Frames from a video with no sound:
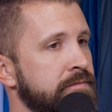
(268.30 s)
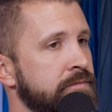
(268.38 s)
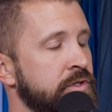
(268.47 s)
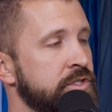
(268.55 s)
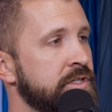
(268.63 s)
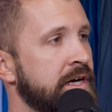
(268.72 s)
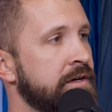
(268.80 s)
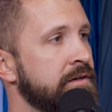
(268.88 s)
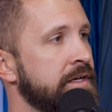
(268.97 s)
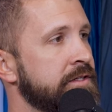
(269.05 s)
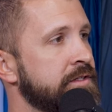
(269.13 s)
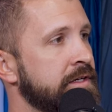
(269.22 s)
with Schneider
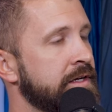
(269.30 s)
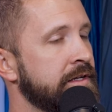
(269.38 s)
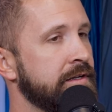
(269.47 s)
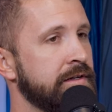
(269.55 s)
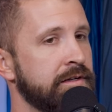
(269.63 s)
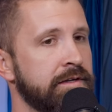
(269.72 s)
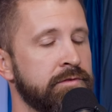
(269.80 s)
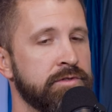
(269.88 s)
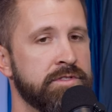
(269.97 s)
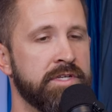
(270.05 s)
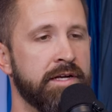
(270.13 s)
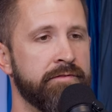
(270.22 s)
Electric, and it
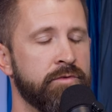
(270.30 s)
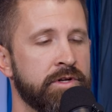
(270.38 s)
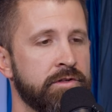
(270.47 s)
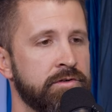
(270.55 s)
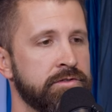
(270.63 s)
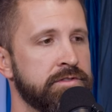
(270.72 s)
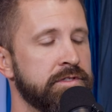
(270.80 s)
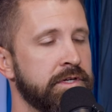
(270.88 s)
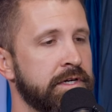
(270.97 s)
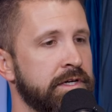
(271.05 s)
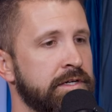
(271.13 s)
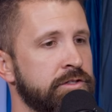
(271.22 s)
was kind of one of those
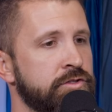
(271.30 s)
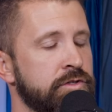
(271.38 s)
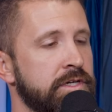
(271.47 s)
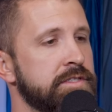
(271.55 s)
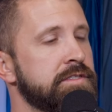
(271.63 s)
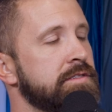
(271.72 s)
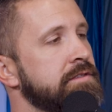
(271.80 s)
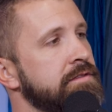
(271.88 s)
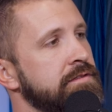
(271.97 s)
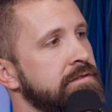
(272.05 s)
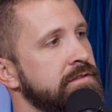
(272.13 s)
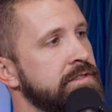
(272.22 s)
trust
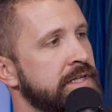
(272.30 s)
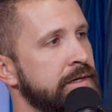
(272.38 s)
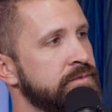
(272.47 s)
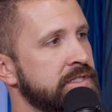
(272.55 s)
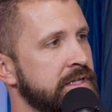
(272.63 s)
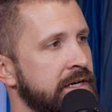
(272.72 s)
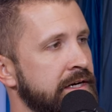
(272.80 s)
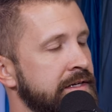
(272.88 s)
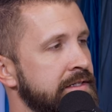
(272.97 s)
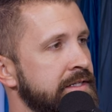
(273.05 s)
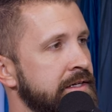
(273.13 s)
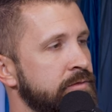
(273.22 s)
steps that I
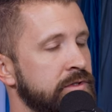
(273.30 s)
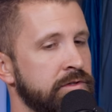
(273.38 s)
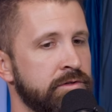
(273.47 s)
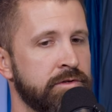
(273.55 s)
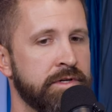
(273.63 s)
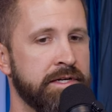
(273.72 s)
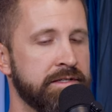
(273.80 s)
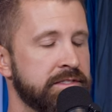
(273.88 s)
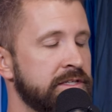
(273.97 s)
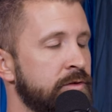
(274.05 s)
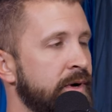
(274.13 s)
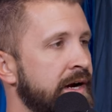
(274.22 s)
had to take with the Lord. I had to
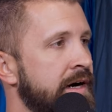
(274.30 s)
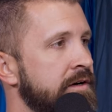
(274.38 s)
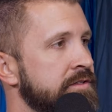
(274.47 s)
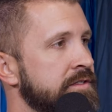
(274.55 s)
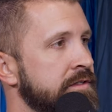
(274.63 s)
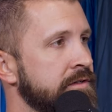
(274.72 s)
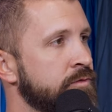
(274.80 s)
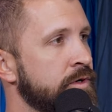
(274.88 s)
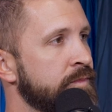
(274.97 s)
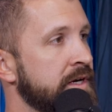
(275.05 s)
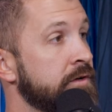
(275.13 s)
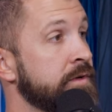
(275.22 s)
sell my house and
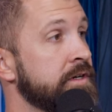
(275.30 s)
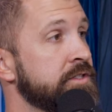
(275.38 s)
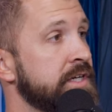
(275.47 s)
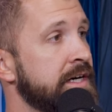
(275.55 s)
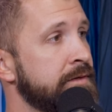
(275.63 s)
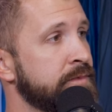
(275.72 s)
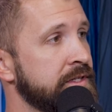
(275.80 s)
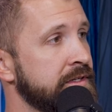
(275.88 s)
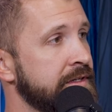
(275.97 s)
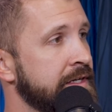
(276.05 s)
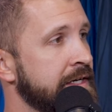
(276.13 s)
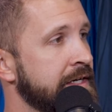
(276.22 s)
quit my career job, and